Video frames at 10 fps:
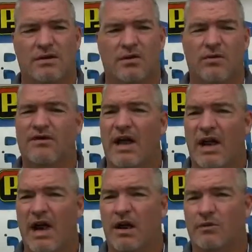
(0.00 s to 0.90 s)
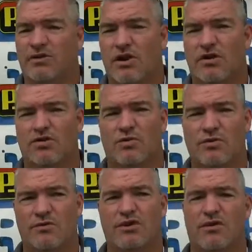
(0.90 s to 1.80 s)
you know, we've got a lot of returners.
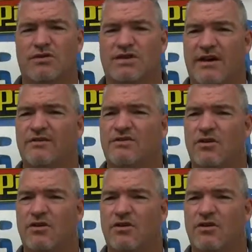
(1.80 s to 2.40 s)
We return seven